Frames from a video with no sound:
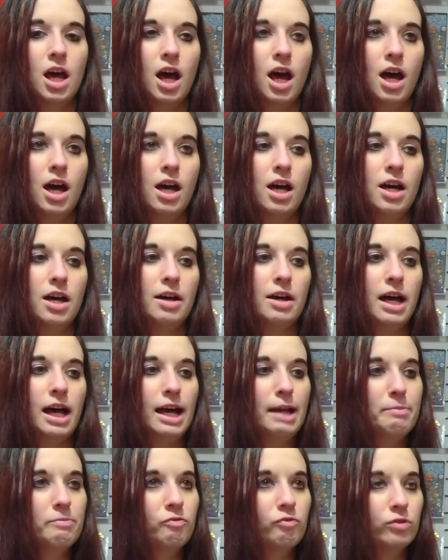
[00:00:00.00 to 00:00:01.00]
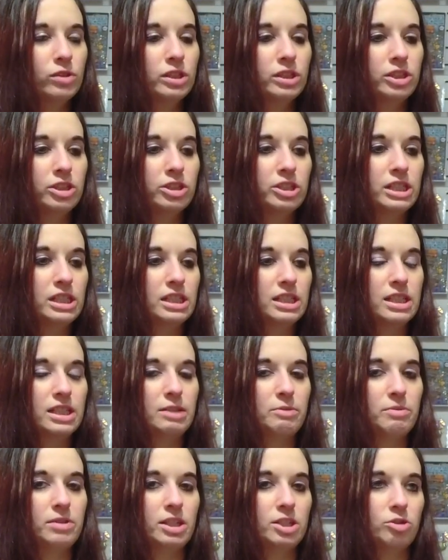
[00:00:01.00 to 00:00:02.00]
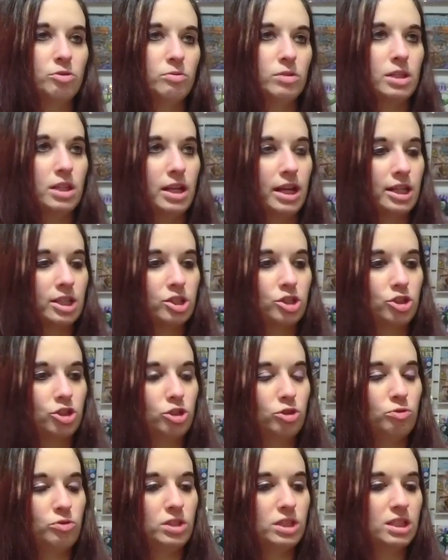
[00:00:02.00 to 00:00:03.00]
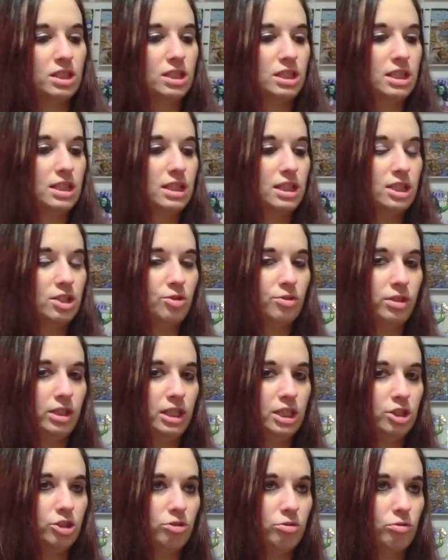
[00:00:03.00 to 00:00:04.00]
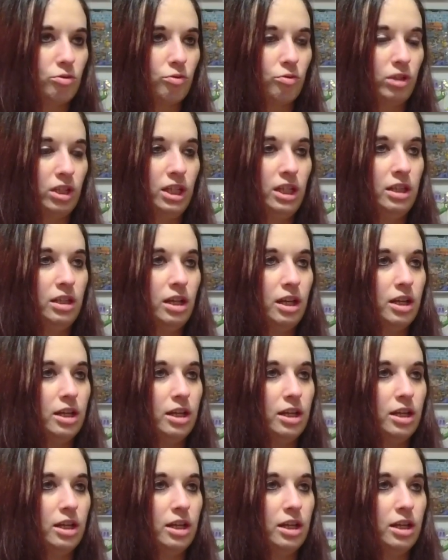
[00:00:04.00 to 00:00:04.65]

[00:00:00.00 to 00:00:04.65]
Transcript: I'm really curious to see what they do in the next 2, since this is only issue 3.